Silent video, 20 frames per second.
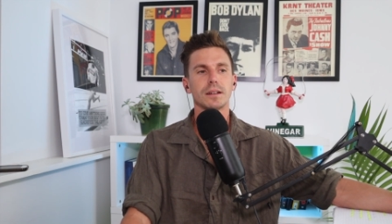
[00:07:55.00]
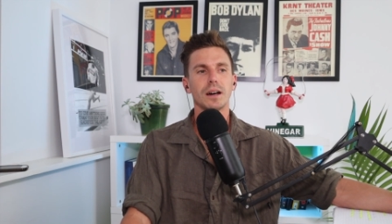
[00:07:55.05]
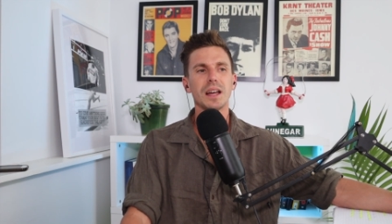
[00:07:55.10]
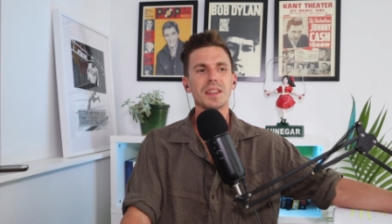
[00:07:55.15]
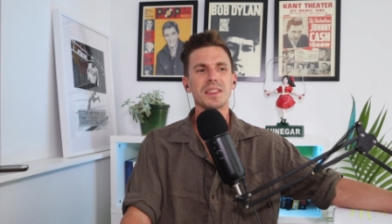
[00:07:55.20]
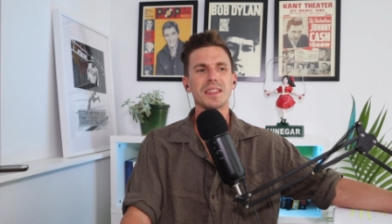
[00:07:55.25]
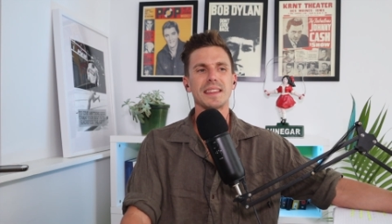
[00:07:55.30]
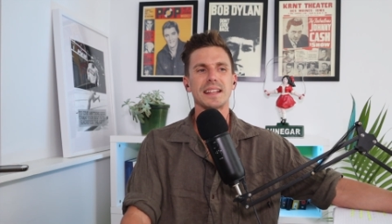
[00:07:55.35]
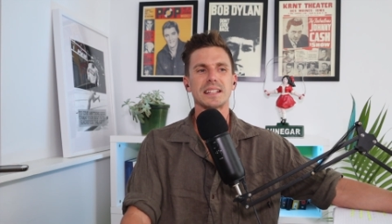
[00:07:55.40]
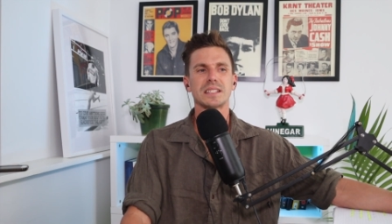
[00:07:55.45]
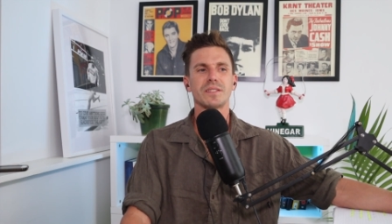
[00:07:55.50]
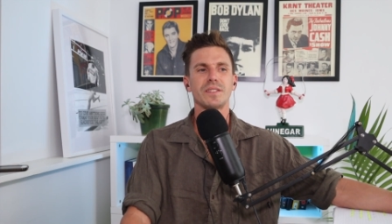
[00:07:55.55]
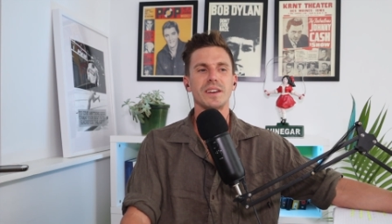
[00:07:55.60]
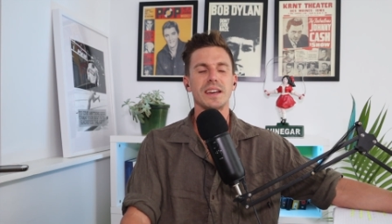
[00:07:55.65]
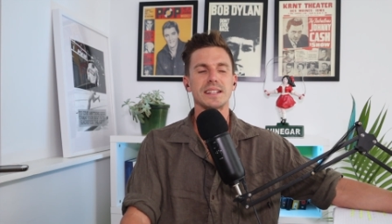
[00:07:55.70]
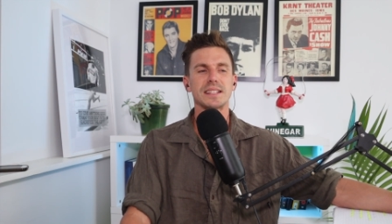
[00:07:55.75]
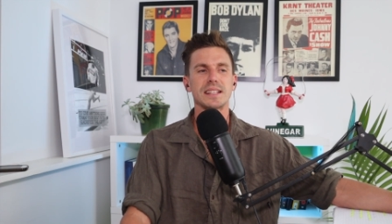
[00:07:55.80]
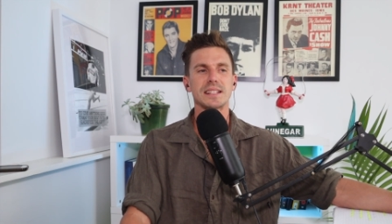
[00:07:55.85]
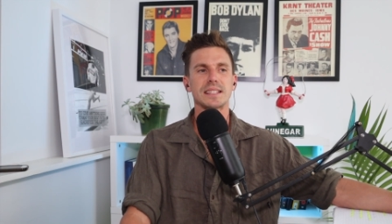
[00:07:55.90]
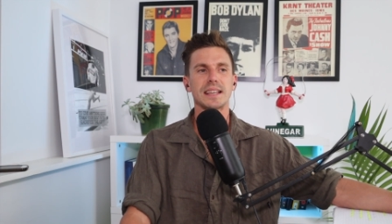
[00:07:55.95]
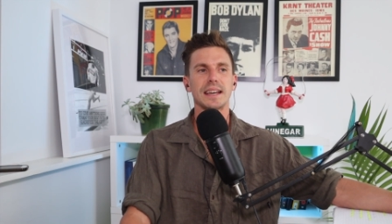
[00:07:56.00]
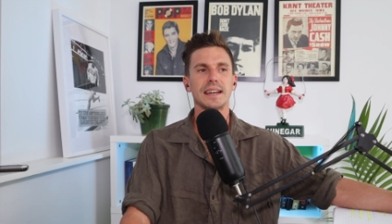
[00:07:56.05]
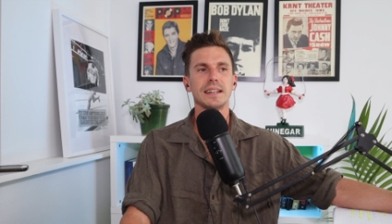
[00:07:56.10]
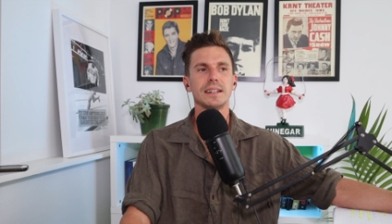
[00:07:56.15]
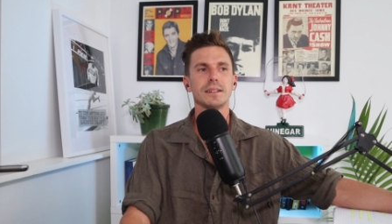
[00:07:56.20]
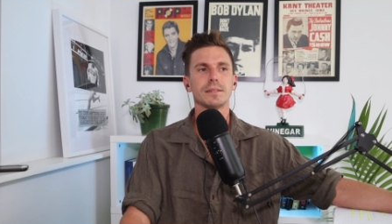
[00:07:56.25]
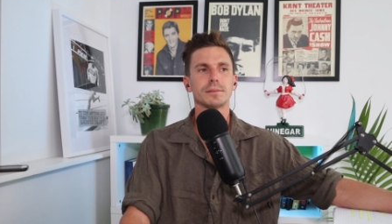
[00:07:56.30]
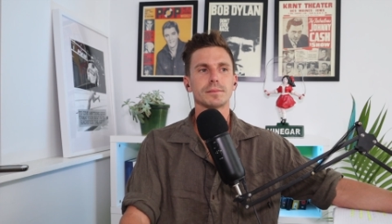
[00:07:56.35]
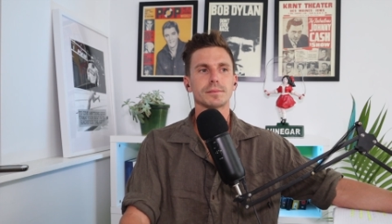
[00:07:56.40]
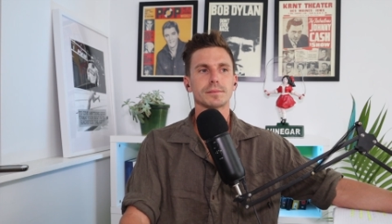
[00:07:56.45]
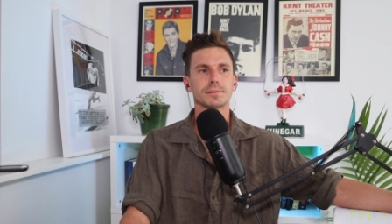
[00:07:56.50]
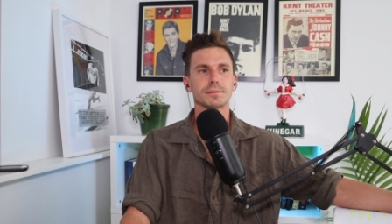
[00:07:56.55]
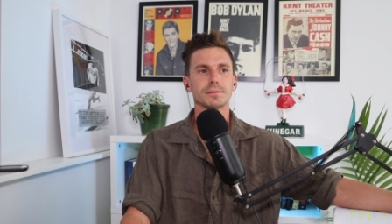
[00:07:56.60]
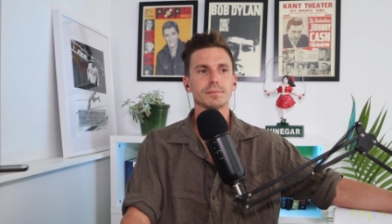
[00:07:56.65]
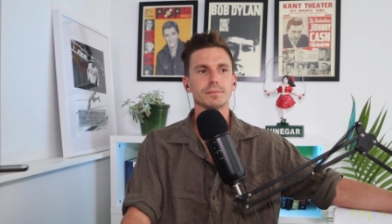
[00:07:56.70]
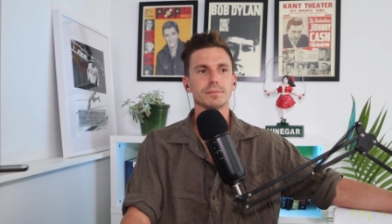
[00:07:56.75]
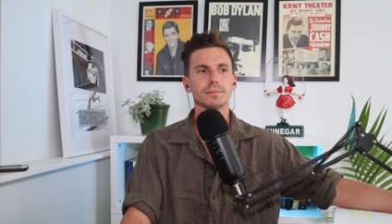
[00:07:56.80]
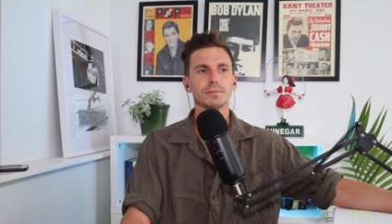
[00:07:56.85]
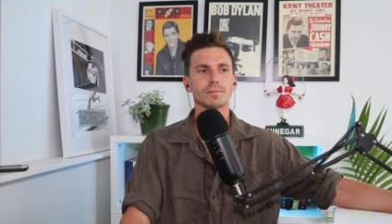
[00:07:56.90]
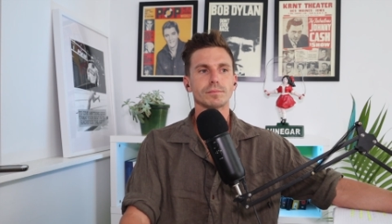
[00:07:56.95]
I think that's fair to say.
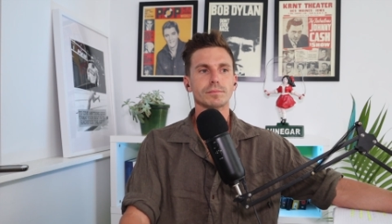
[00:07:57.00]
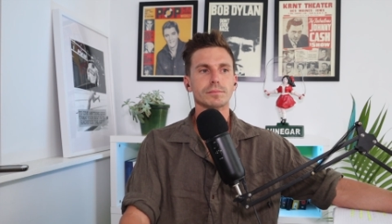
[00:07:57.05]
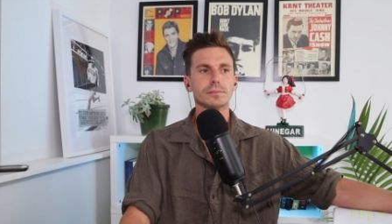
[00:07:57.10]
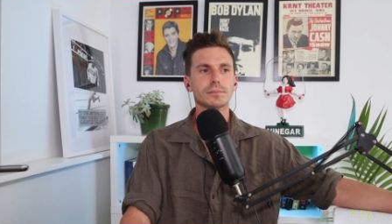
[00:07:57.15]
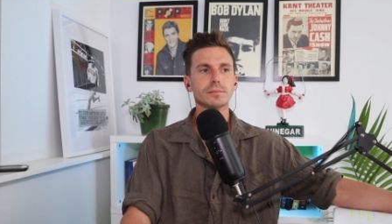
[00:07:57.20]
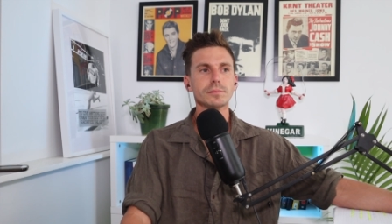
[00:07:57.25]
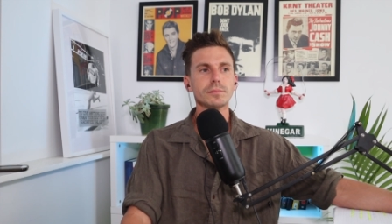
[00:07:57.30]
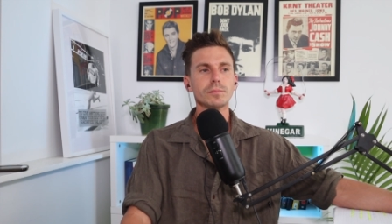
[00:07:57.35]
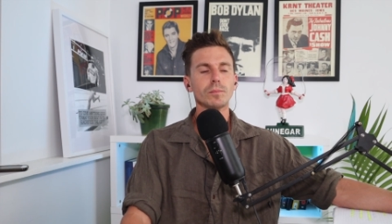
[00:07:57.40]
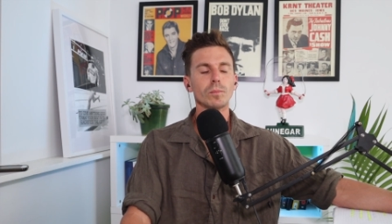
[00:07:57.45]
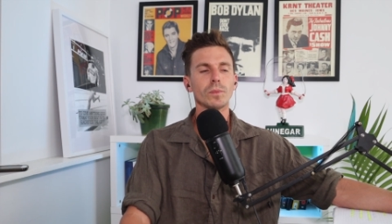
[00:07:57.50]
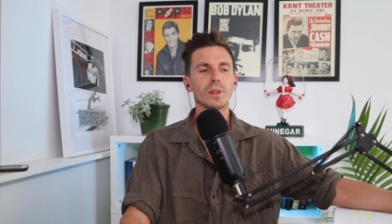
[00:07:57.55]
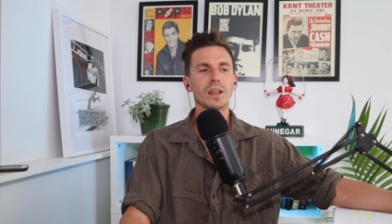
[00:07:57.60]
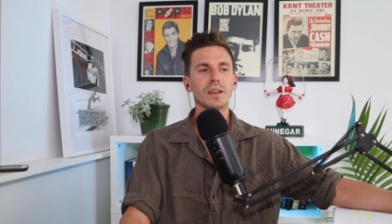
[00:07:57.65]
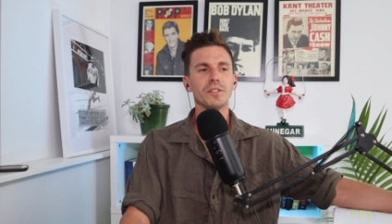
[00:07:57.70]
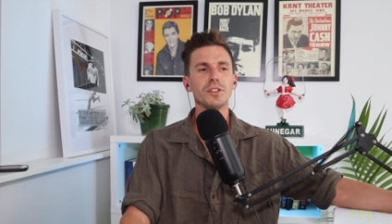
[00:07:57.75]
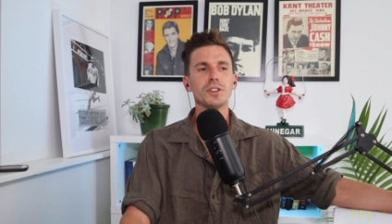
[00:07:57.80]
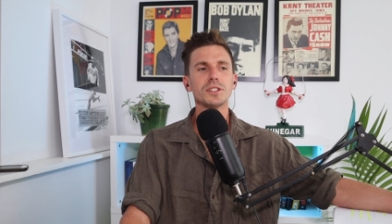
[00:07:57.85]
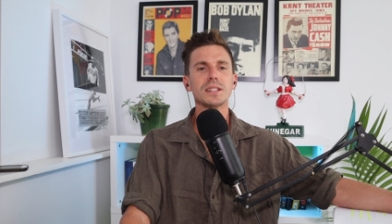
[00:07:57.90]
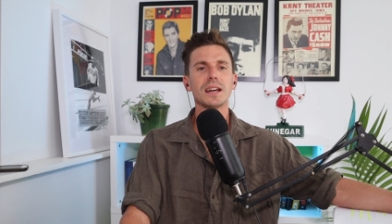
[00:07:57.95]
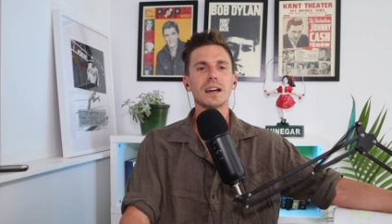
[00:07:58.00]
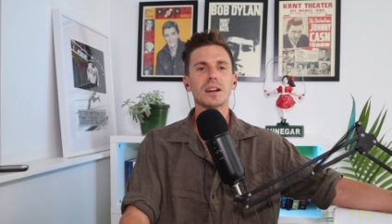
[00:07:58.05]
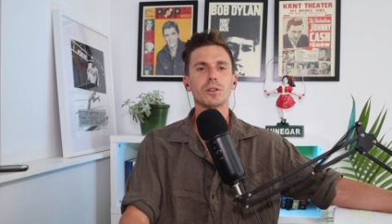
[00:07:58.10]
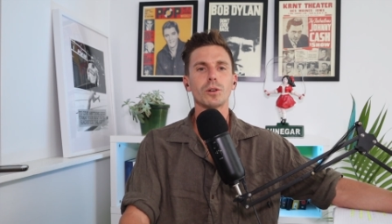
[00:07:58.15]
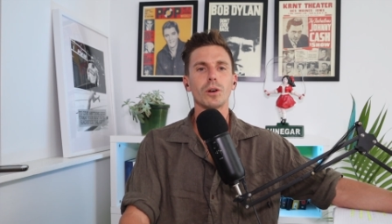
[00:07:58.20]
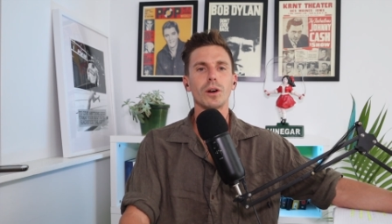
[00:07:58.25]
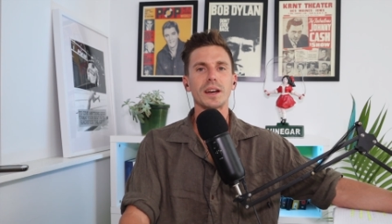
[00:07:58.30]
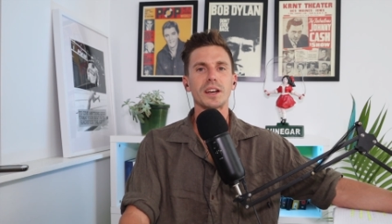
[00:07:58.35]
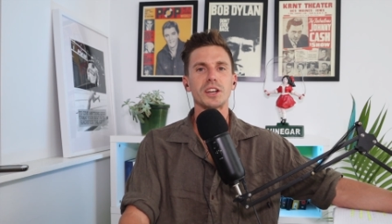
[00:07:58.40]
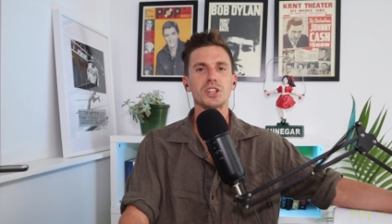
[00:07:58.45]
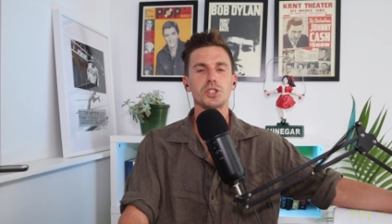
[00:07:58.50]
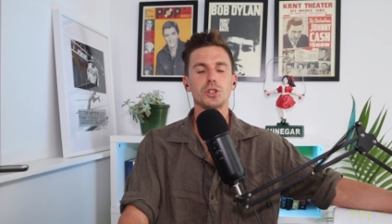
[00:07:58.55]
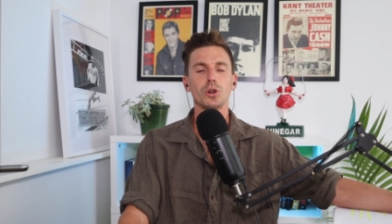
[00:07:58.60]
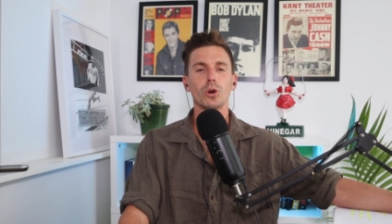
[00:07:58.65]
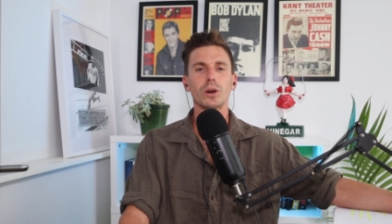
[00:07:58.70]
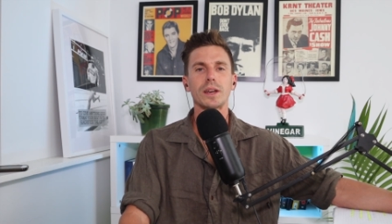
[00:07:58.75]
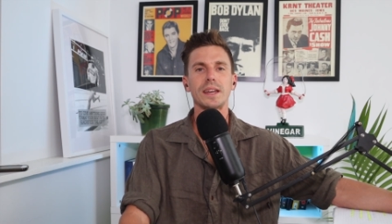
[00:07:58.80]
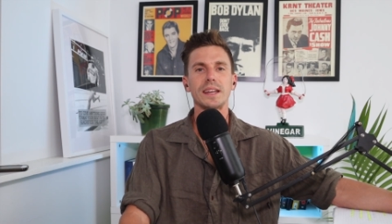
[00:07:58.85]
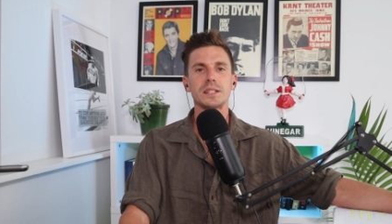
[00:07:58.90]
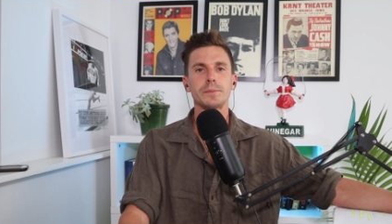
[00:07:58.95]
If you start crying because
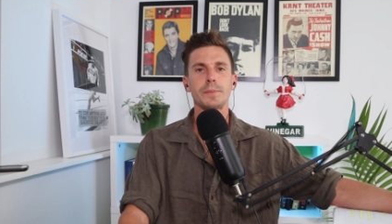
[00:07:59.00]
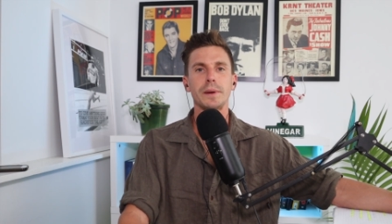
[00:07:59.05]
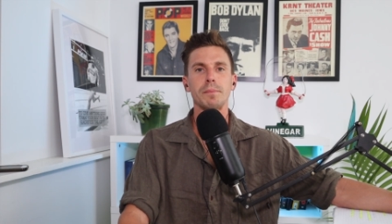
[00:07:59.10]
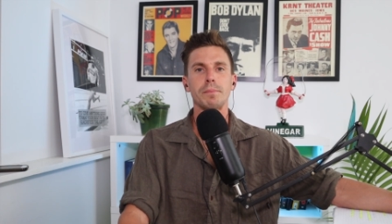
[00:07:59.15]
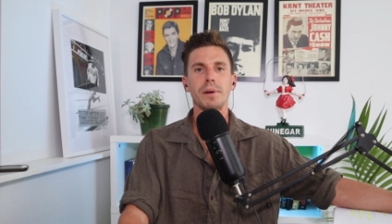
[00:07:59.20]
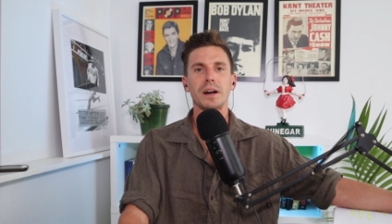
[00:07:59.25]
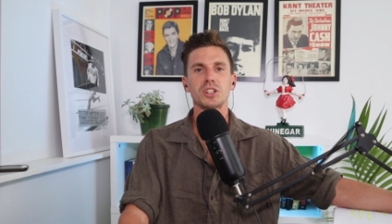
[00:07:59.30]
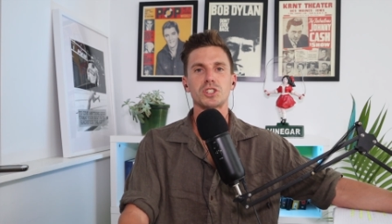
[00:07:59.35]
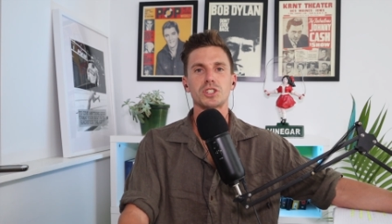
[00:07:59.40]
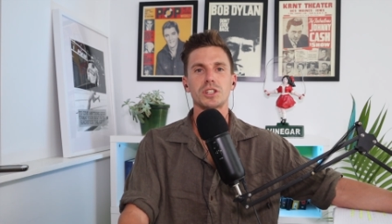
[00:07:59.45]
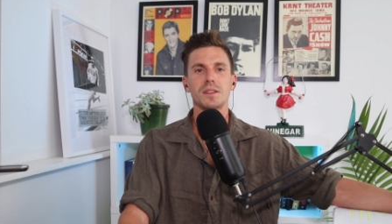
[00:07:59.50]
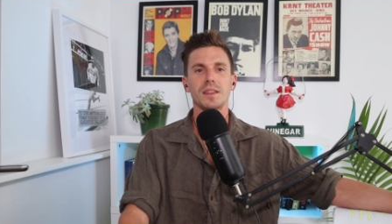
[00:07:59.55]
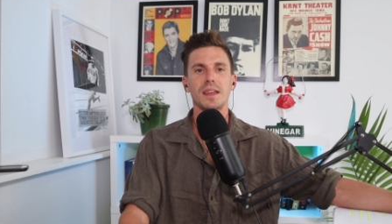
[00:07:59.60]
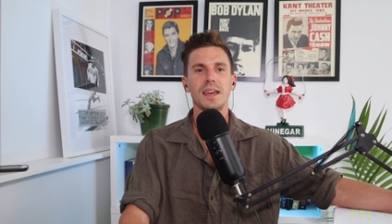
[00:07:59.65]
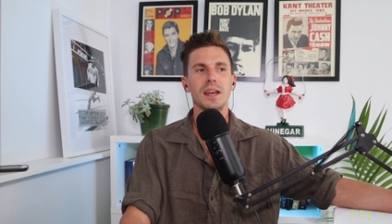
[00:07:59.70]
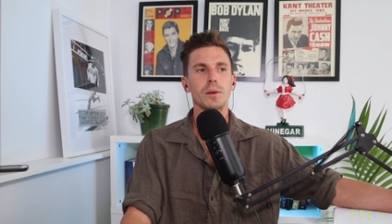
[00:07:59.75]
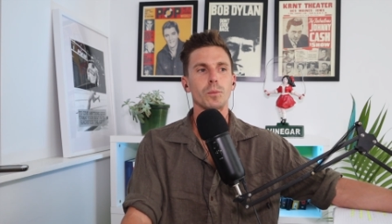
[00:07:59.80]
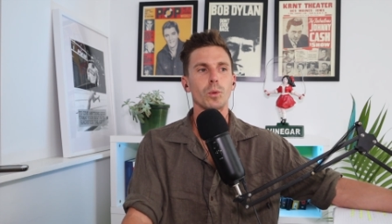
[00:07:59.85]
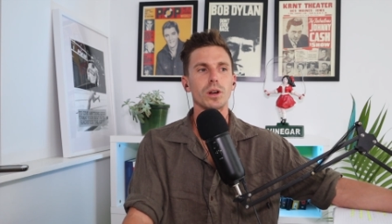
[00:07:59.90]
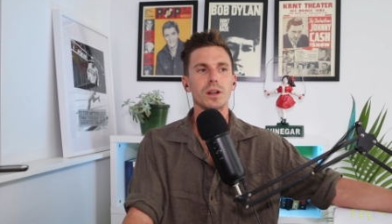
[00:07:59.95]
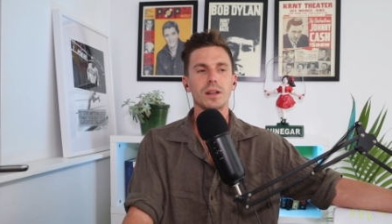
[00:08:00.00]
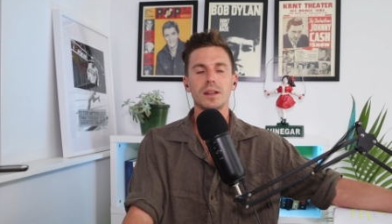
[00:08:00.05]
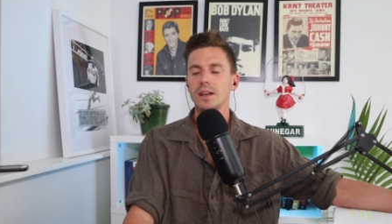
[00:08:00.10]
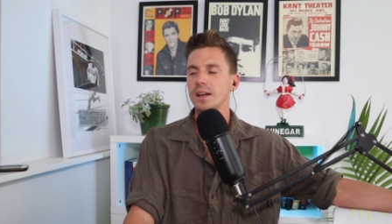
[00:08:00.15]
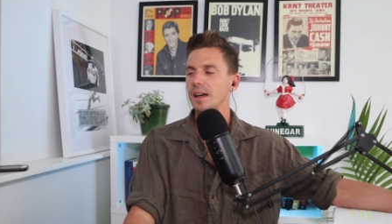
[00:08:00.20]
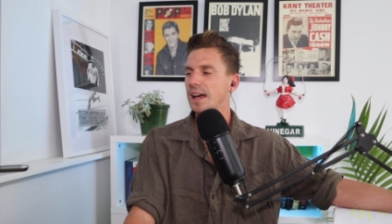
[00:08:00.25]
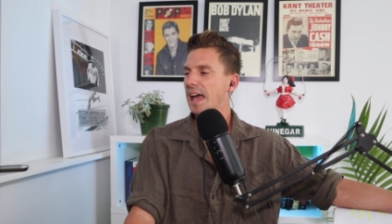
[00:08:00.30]
your kid's been punched in the head, what?